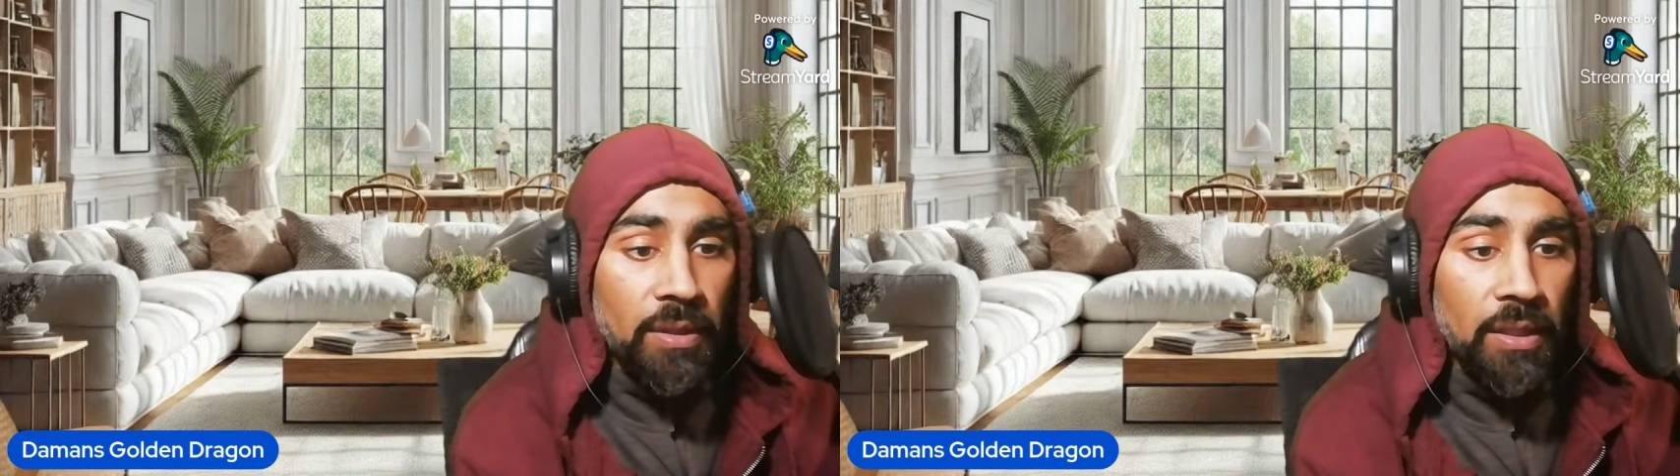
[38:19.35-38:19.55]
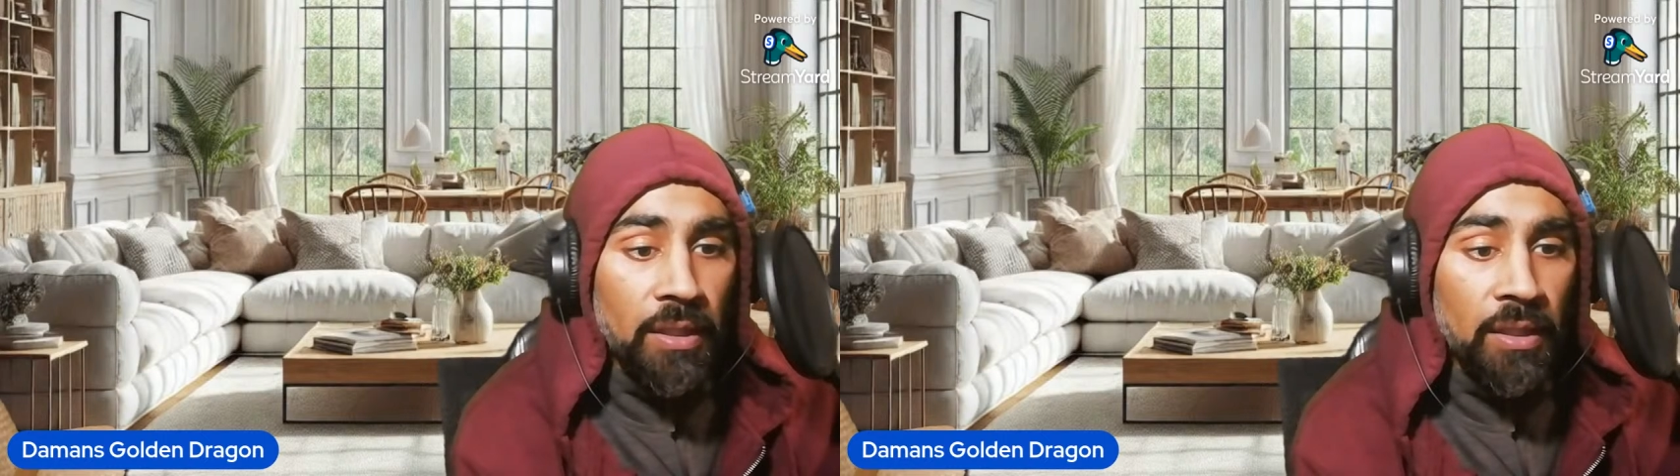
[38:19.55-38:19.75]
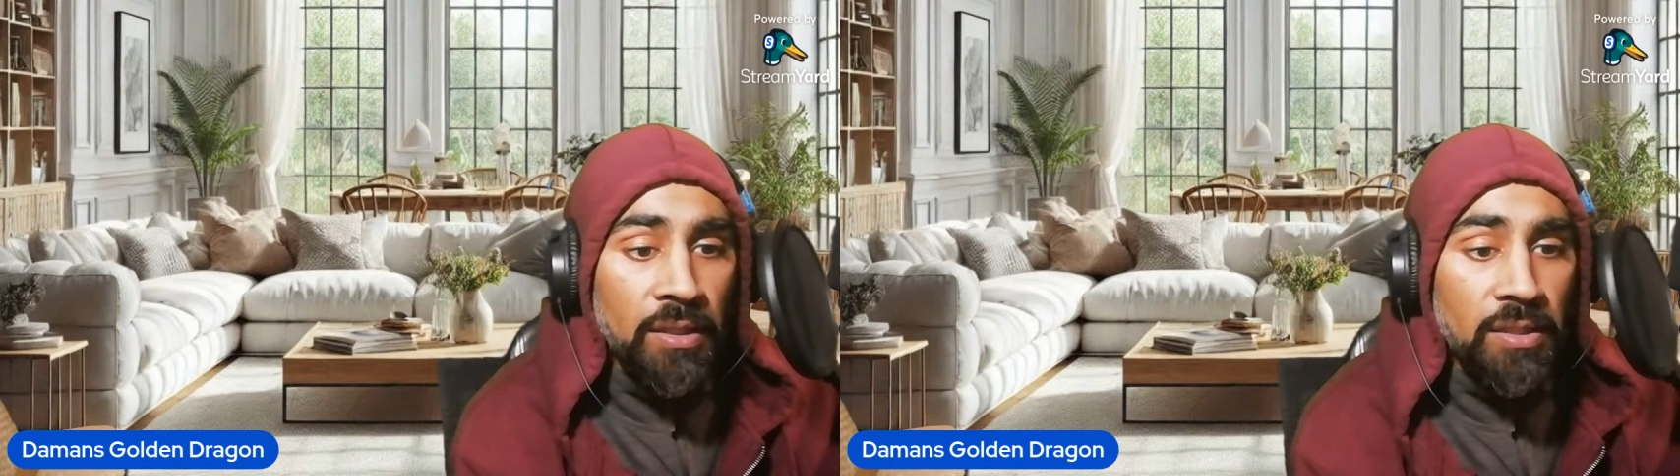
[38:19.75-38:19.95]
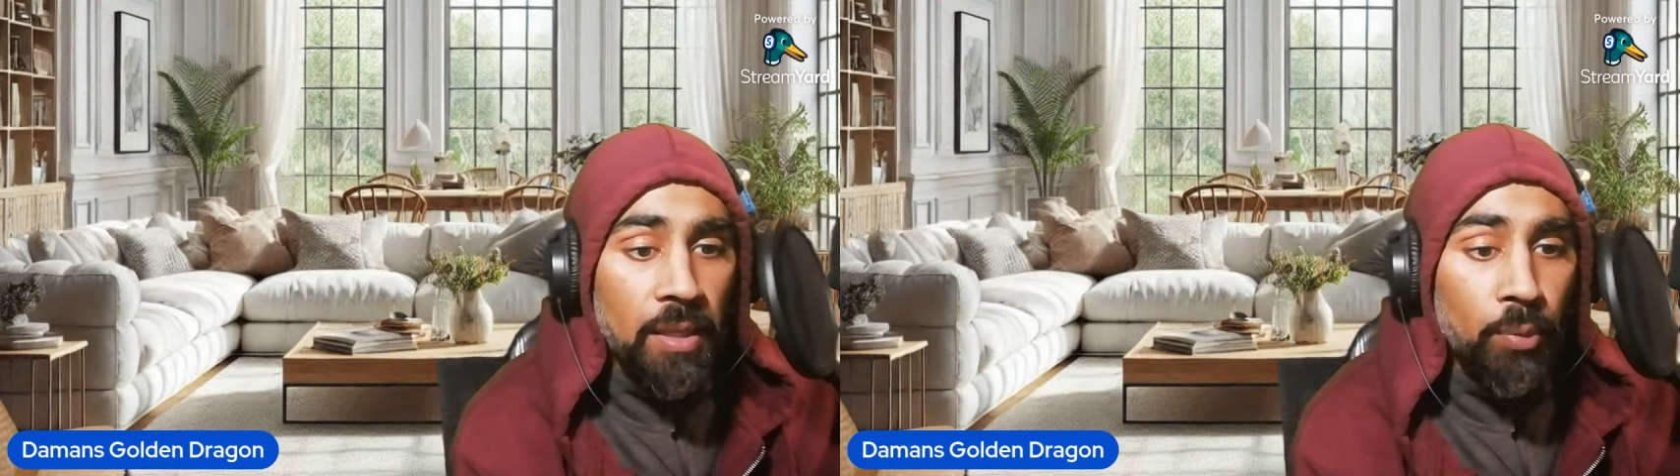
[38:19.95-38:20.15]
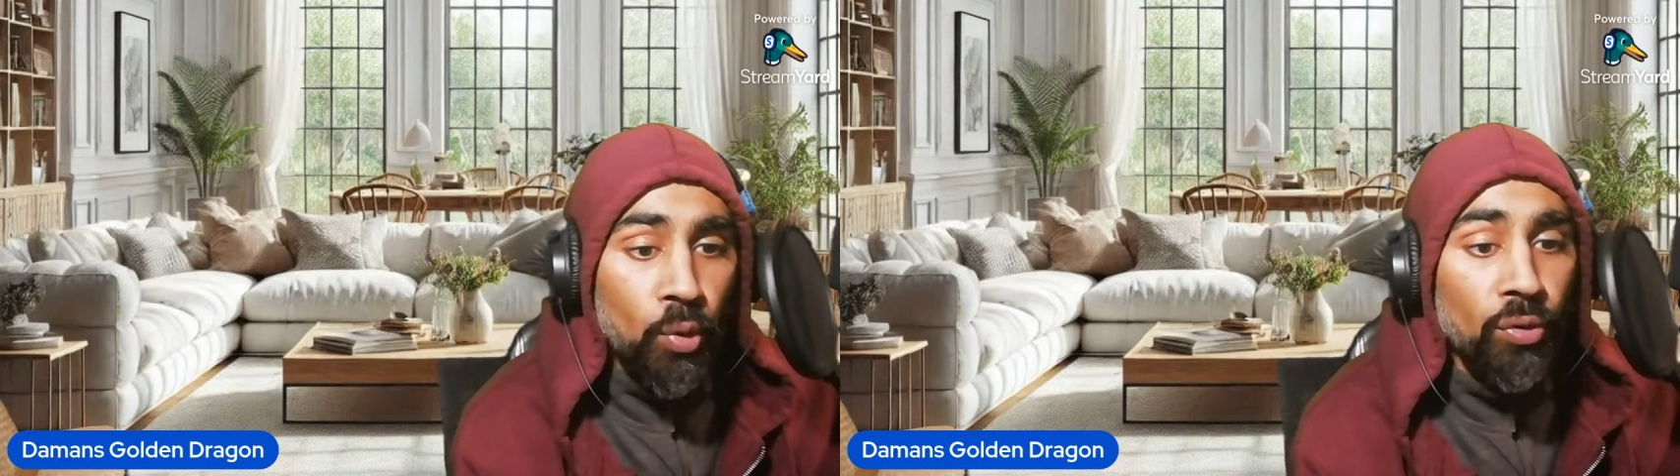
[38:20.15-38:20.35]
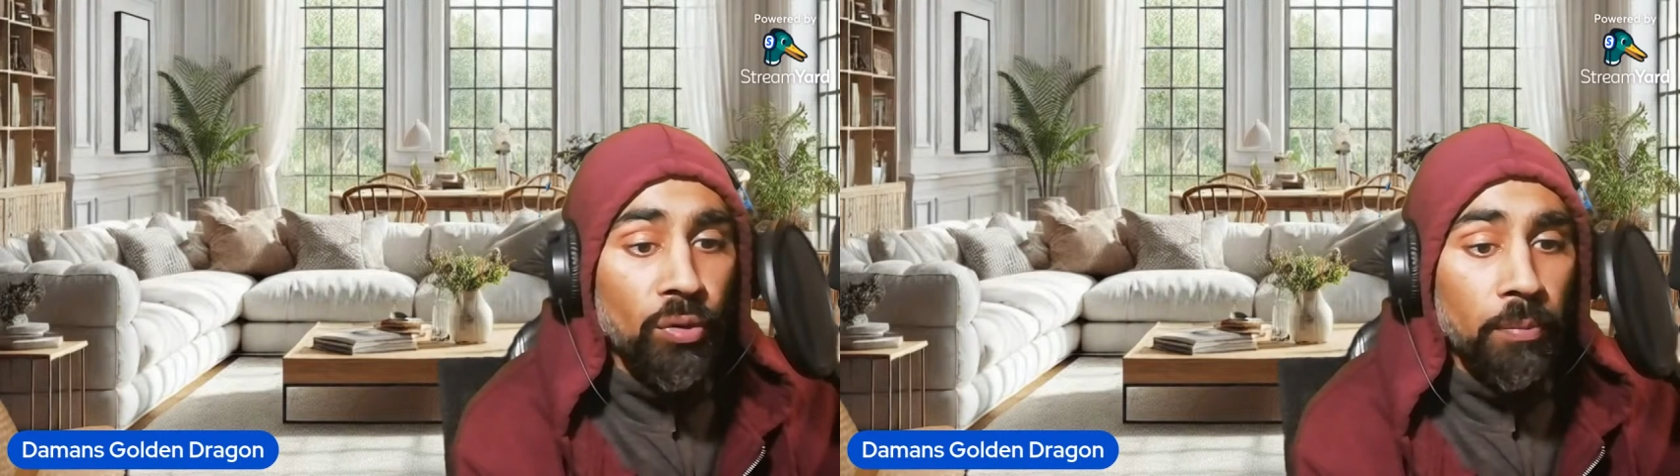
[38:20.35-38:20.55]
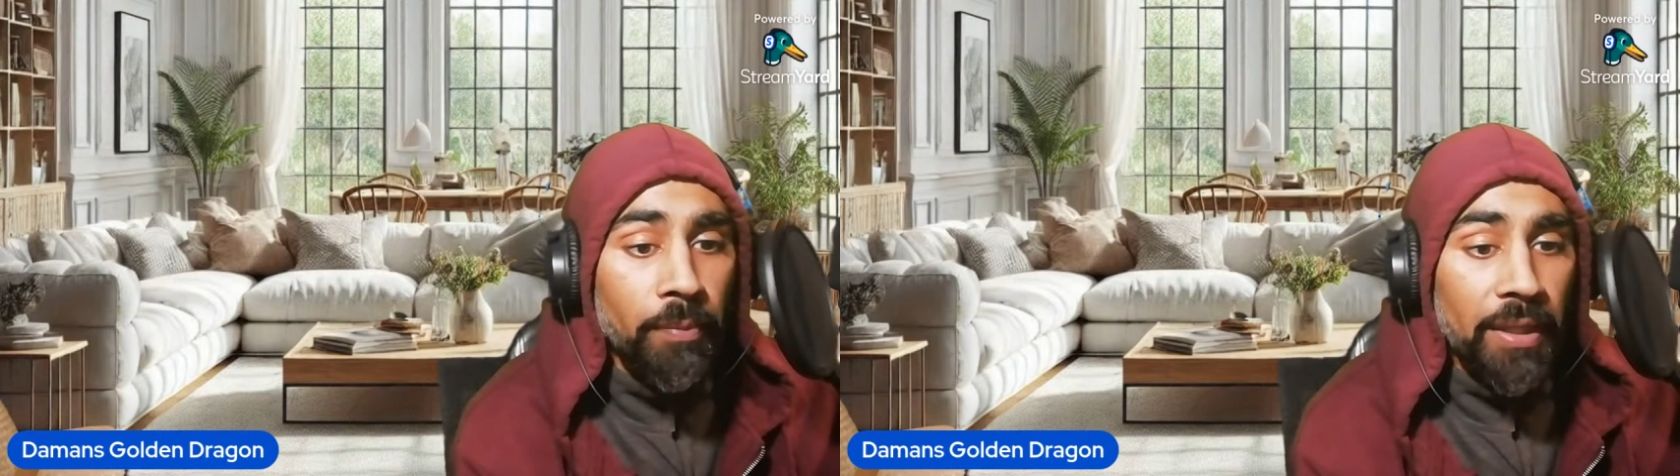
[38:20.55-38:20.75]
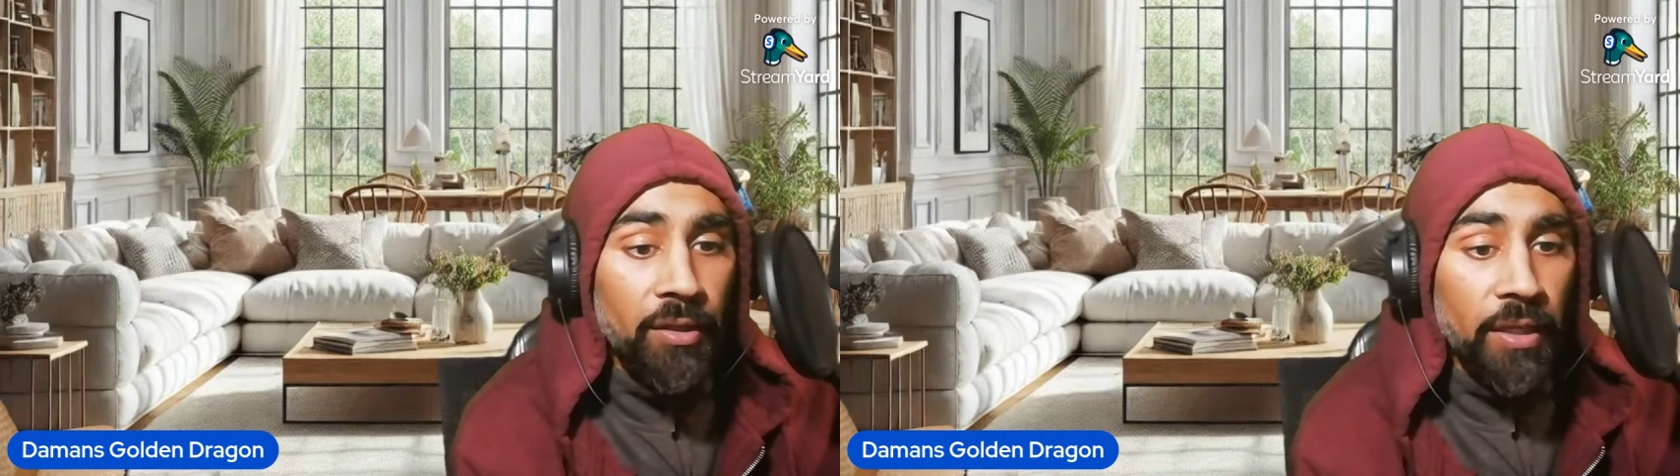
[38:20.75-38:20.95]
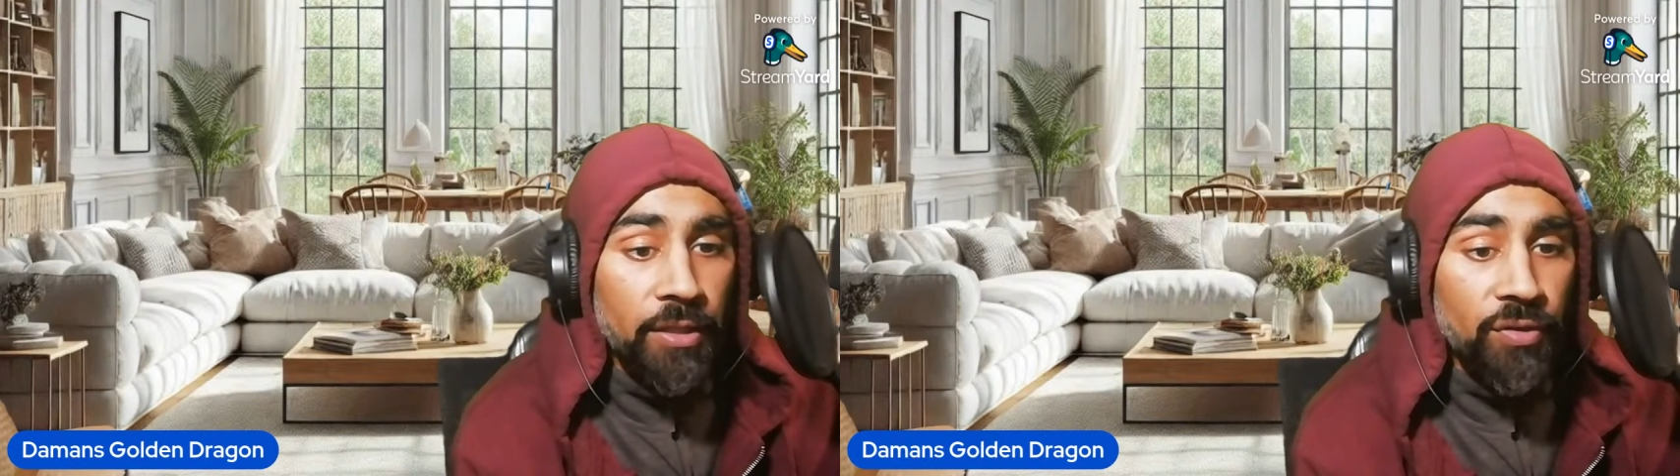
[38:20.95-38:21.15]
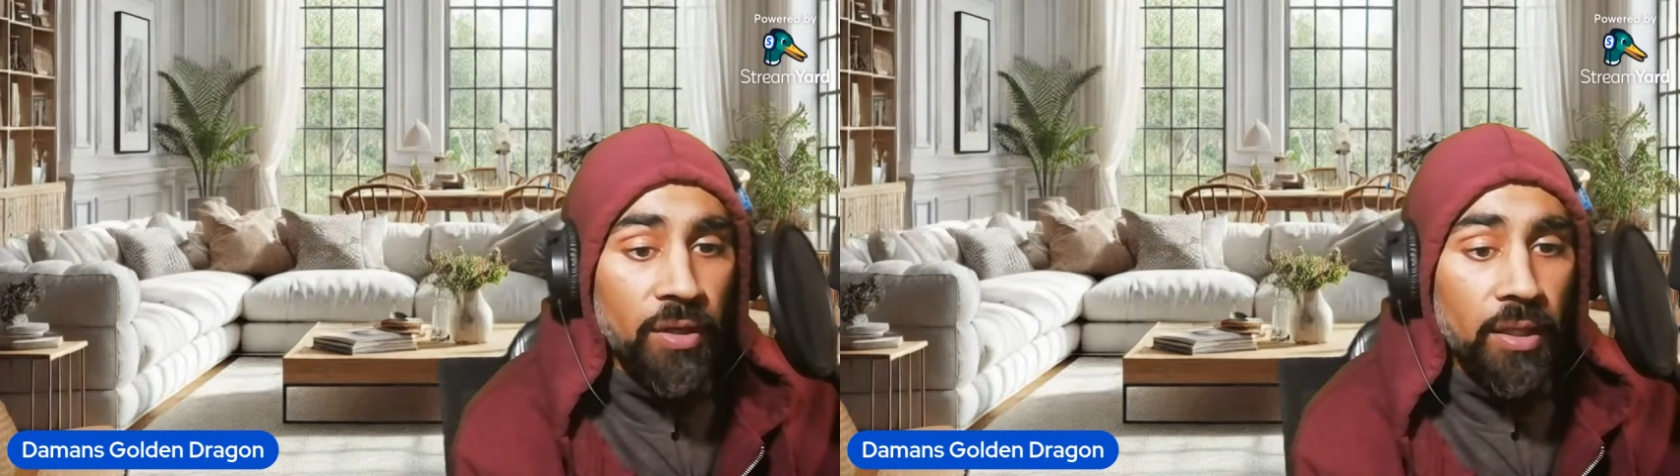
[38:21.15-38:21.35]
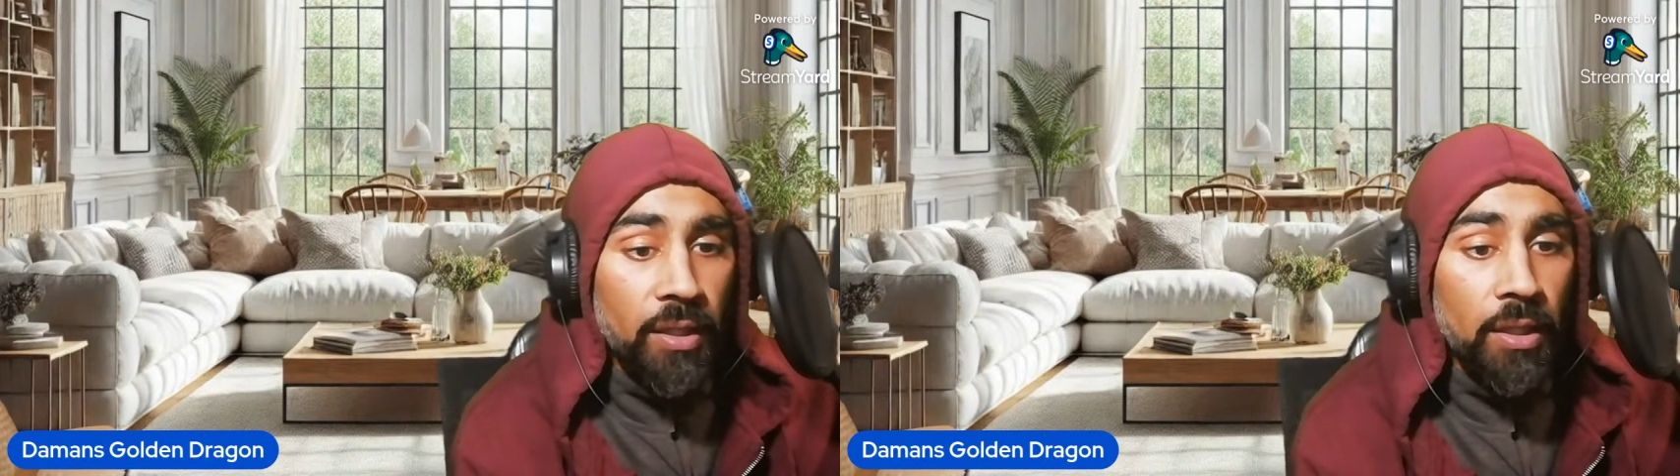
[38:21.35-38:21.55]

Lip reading: is temporal, magnetic,